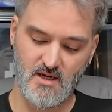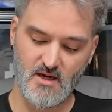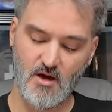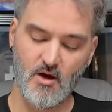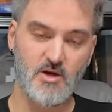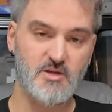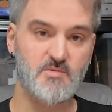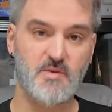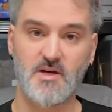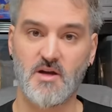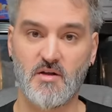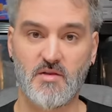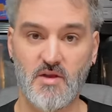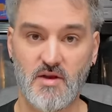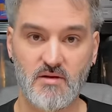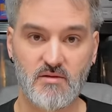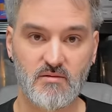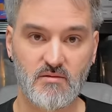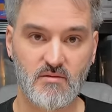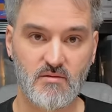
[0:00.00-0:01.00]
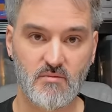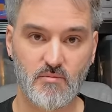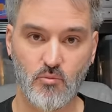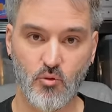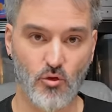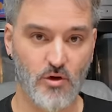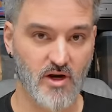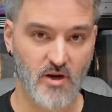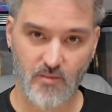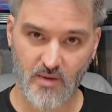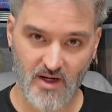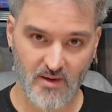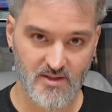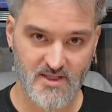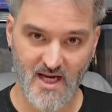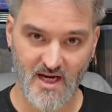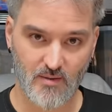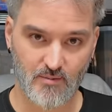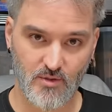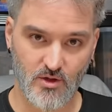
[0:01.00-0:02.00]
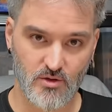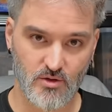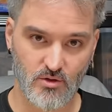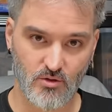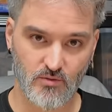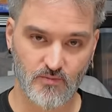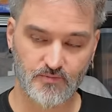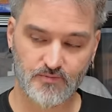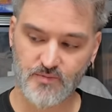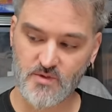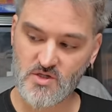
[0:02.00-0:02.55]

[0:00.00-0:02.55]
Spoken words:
Owes me nothing. Bought in a big tech bundle.